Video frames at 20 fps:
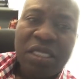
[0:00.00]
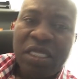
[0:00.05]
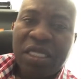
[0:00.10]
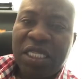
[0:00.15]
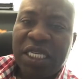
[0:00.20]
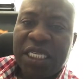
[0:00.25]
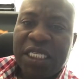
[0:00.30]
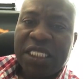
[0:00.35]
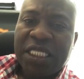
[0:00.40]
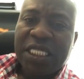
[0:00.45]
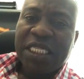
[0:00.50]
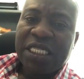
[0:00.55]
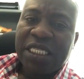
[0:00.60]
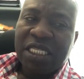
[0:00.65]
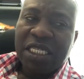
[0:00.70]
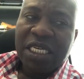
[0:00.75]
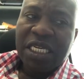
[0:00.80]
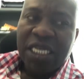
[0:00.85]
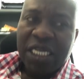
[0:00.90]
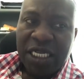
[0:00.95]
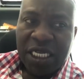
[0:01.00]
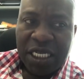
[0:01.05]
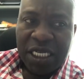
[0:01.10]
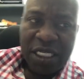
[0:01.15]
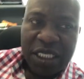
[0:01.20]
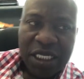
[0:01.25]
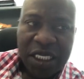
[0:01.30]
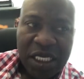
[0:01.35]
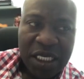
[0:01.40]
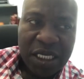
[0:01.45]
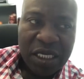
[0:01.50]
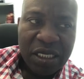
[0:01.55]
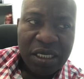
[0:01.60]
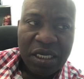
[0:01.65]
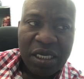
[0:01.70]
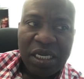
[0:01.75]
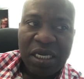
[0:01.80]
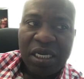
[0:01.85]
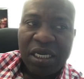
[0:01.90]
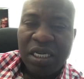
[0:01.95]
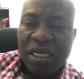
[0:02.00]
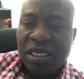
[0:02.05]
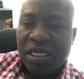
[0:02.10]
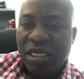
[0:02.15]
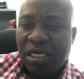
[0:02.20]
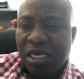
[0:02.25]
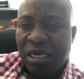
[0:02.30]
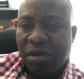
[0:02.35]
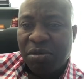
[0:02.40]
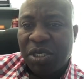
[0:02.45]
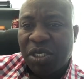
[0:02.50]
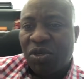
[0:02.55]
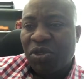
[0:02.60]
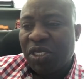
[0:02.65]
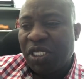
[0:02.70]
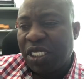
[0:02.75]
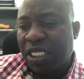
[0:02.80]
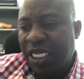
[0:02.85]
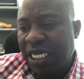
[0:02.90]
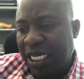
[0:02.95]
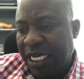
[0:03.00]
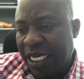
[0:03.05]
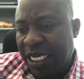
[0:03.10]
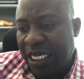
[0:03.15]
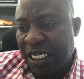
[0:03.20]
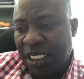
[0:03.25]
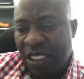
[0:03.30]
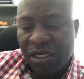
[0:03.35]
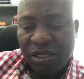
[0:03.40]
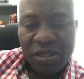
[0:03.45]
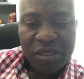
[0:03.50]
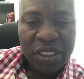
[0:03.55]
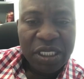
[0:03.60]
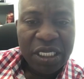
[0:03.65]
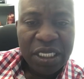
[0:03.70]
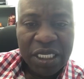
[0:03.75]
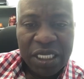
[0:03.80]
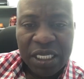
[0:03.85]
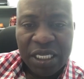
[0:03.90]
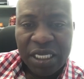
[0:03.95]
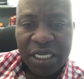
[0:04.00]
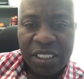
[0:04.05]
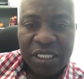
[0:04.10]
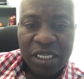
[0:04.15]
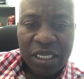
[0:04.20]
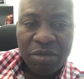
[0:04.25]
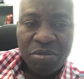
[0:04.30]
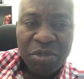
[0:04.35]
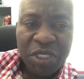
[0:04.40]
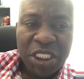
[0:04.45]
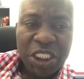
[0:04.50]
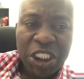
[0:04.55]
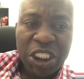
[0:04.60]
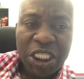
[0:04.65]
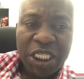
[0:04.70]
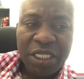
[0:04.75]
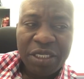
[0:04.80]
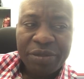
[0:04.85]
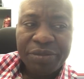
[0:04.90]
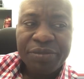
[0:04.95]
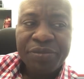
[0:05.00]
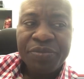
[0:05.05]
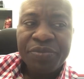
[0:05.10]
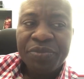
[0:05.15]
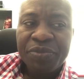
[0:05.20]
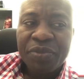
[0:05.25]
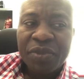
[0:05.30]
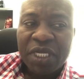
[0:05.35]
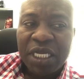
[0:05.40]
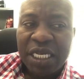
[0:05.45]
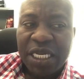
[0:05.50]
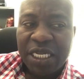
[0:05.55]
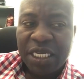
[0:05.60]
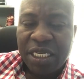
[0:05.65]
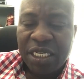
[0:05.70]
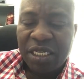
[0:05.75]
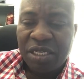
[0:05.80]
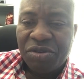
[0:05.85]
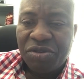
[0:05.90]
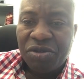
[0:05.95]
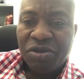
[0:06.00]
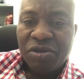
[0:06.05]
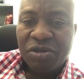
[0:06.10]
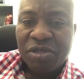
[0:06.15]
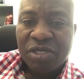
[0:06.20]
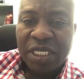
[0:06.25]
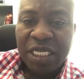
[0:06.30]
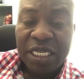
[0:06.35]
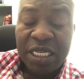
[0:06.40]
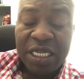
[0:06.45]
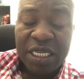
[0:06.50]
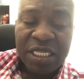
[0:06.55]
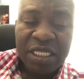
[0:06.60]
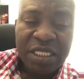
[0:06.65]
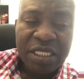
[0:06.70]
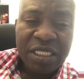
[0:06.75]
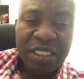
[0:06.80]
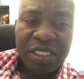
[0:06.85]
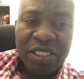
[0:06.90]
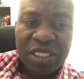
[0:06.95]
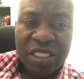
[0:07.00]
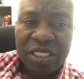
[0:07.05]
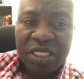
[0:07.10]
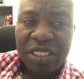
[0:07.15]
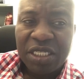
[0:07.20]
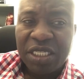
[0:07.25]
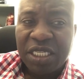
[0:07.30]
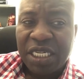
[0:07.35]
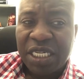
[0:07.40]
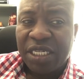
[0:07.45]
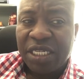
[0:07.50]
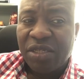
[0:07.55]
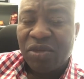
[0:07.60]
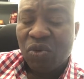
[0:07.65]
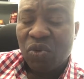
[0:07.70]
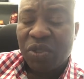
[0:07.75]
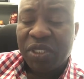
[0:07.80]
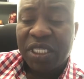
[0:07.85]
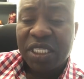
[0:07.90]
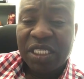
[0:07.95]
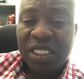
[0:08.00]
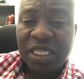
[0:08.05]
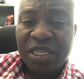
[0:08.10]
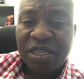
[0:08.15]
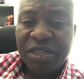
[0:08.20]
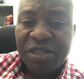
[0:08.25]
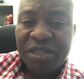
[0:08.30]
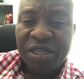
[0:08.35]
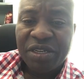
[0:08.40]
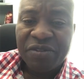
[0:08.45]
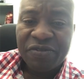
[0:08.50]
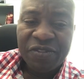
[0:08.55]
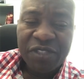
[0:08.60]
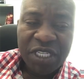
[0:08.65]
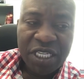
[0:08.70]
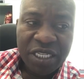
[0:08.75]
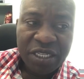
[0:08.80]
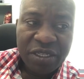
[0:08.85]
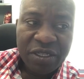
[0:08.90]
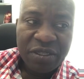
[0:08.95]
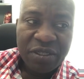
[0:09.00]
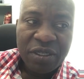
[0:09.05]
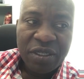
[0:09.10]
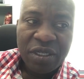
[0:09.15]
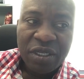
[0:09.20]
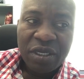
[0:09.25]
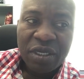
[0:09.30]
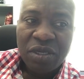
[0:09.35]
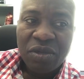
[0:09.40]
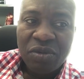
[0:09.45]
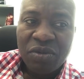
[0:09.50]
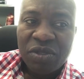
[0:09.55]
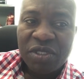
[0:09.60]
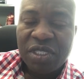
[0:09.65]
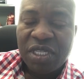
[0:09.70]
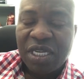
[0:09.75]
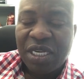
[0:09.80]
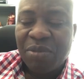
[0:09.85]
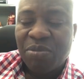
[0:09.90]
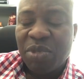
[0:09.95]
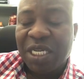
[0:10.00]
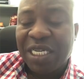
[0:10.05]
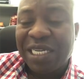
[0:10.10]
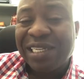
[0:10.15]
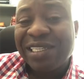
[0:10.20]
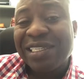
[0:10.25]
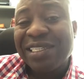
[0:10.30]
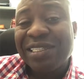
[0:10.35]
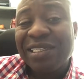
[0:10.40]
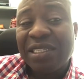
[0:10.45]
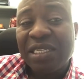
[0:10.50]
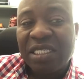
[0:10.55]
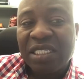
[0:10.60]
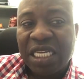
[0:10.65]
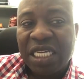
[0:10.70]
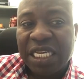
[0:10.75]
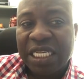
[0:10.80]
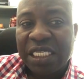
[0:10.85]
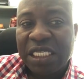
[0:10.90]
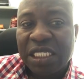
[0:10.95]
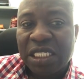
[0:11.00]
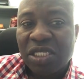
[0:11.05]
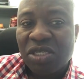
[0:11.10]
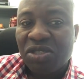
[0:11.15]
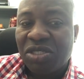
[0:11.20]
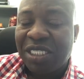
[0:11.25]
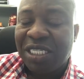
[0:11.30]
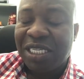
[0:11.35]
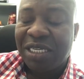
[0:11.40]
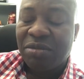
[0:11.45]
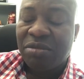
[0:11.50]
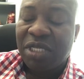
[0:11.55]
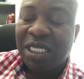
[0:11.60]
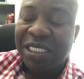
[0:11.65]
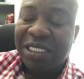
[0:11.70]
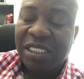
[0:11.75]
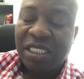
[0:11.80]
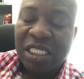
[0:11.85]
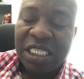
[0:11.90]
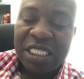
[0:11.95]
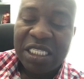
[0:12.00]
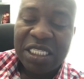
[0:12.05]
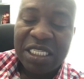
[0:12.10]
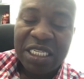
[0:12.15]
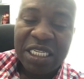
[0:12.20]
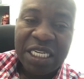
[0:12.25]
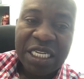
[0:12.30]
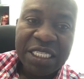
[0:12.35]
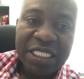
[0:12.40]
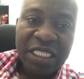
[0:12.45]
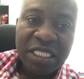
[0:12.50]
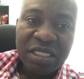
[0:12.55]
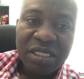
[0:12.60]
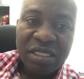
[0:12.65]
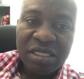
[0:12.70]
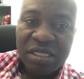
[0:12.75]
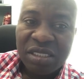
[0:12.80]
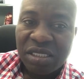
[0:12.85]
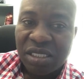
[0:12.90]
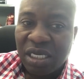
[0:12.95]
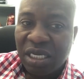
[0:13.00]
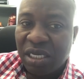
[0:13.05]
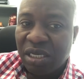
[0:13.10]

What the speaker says: this is a case number 28 on the assignment sheet, and it rose in 1969 when the Secretary of State, who is the applicant in this case, condemned and seized an assets